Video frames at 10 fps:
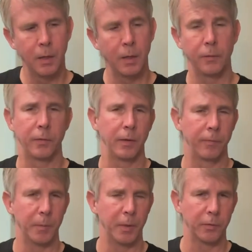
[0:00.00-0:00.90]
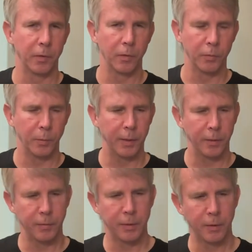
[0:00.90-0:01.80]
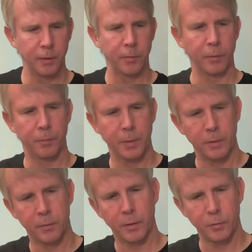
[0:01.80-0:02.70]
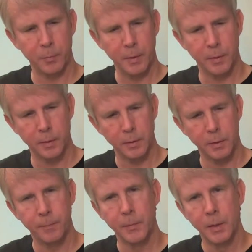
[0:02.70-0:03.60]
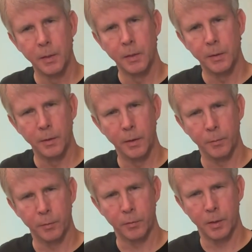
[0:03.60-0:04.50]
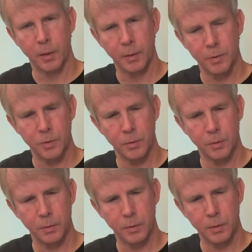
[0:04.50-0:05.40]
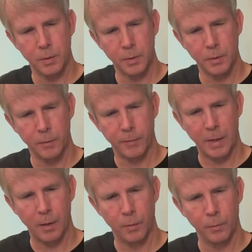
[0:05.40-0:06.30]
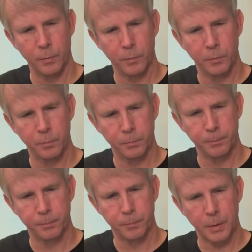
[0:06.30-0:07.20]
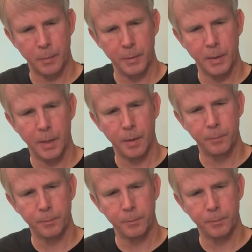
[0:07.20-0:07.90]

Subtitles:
and see if the buzz goes away. If it does, it tells me that the nut was cut, the file was probably not